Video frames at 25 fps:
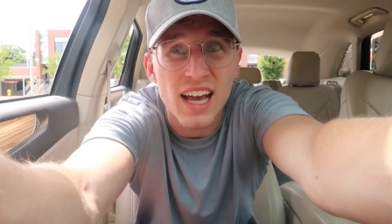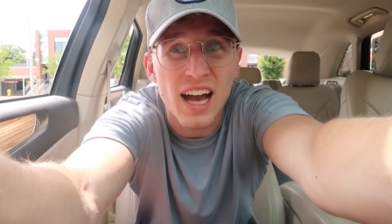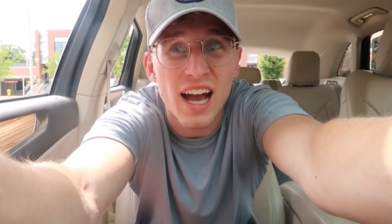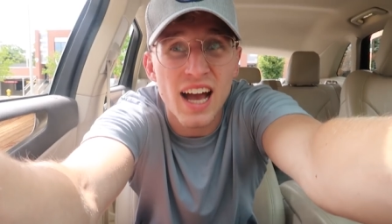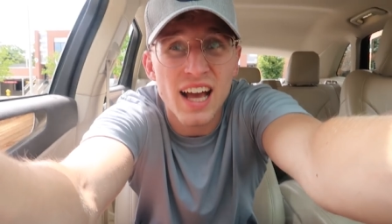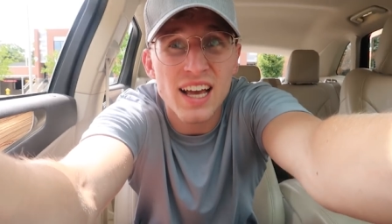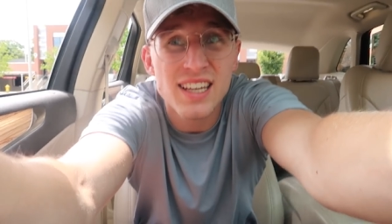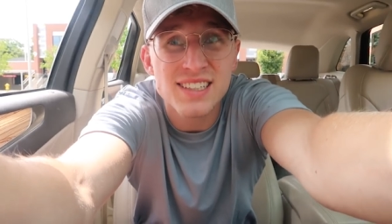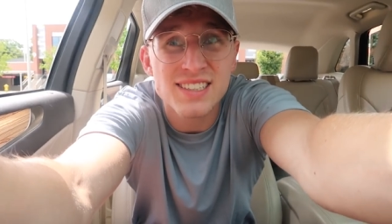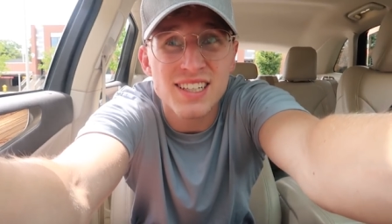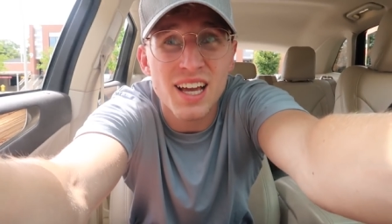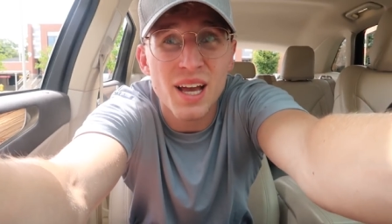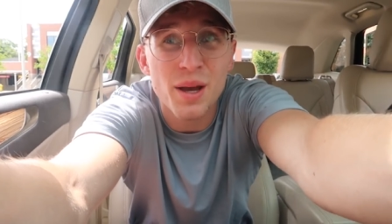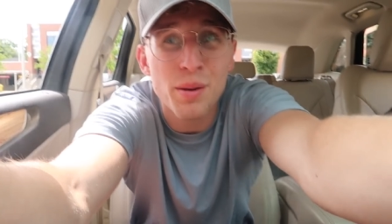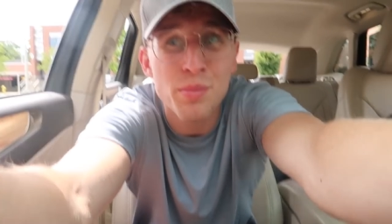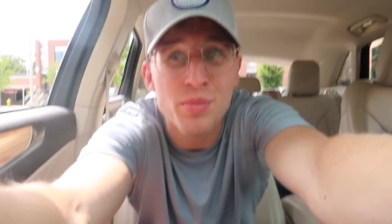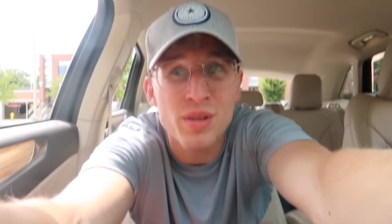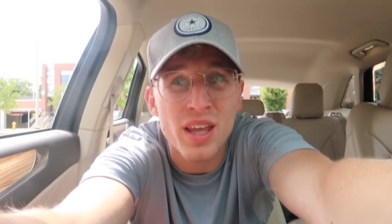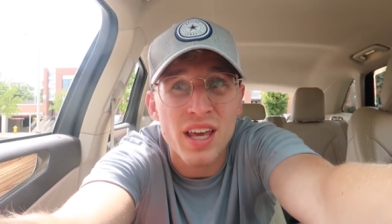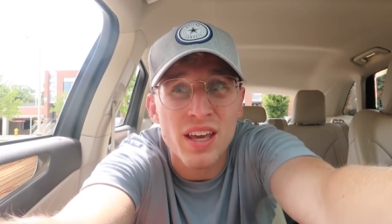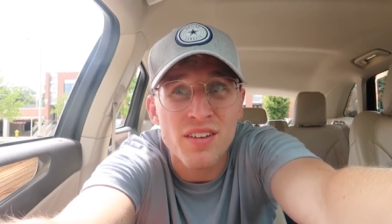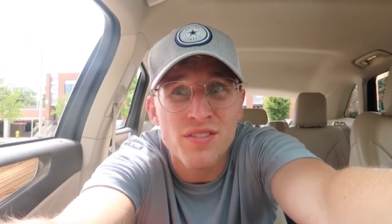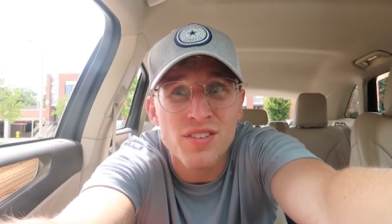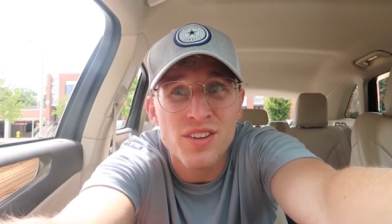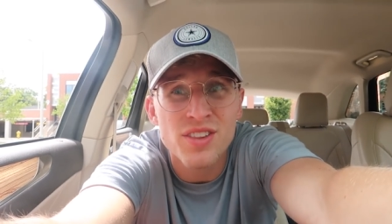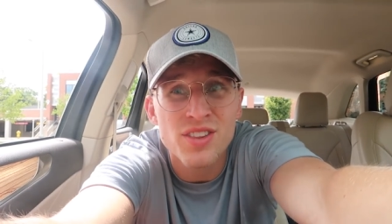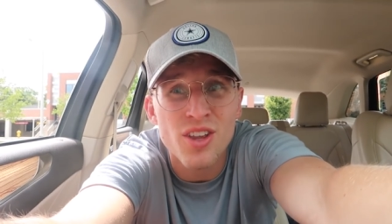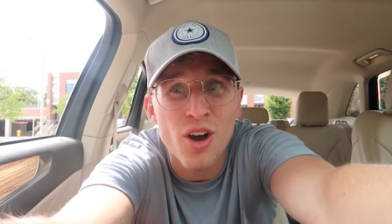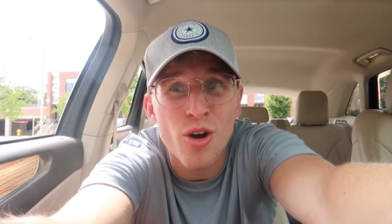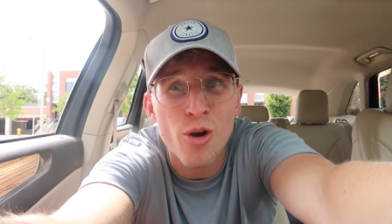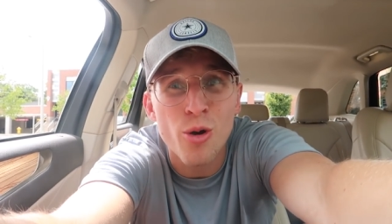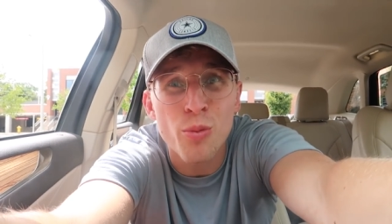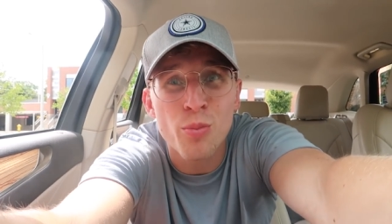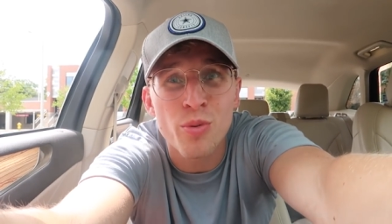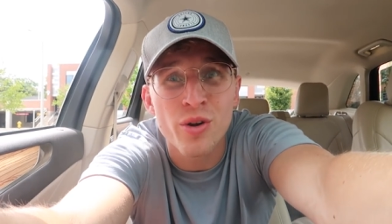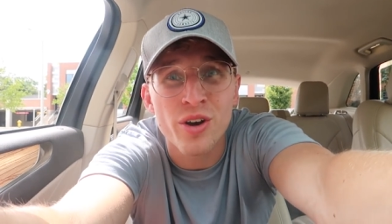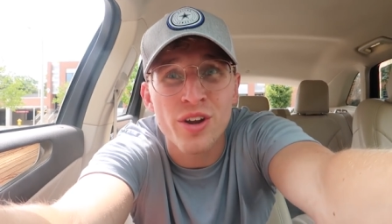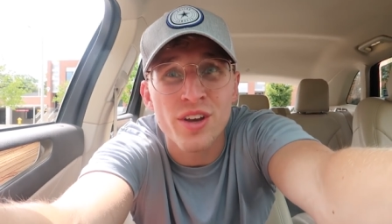guys, I'm David
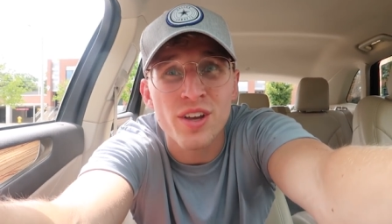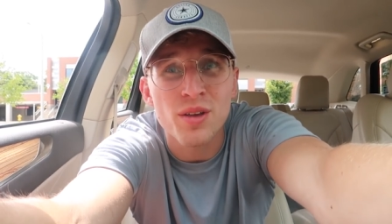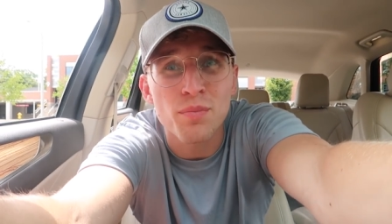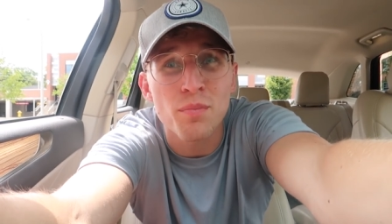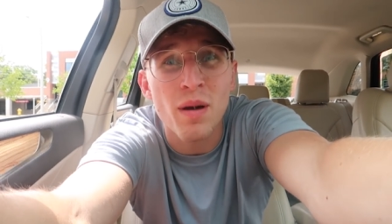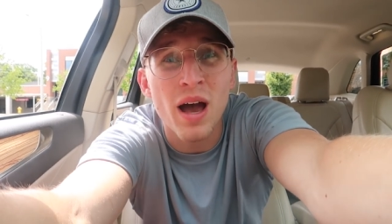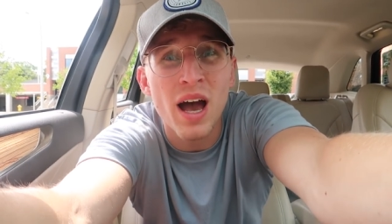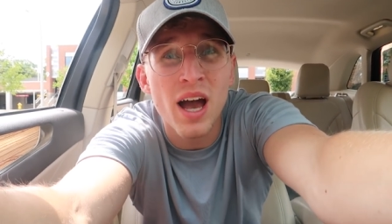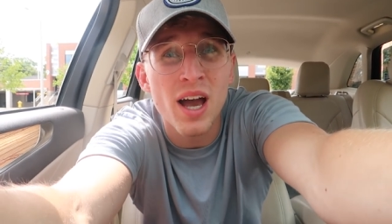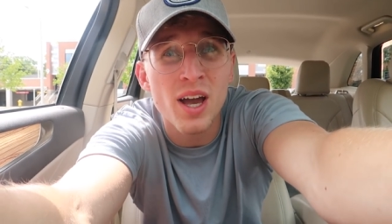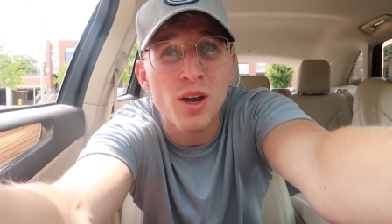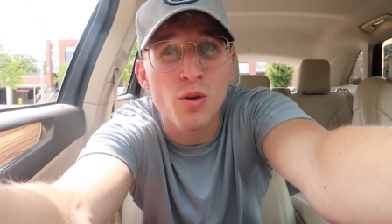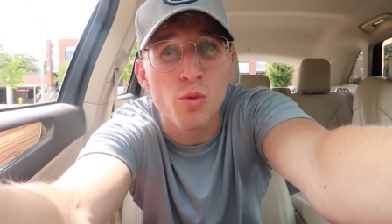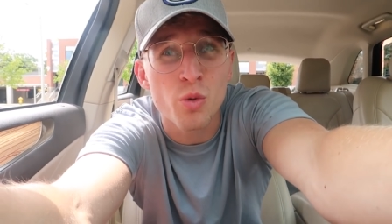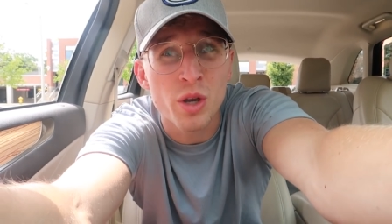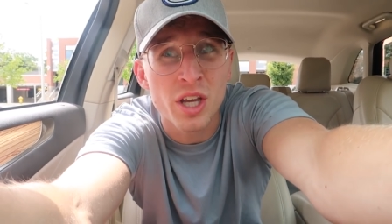Dobrik. My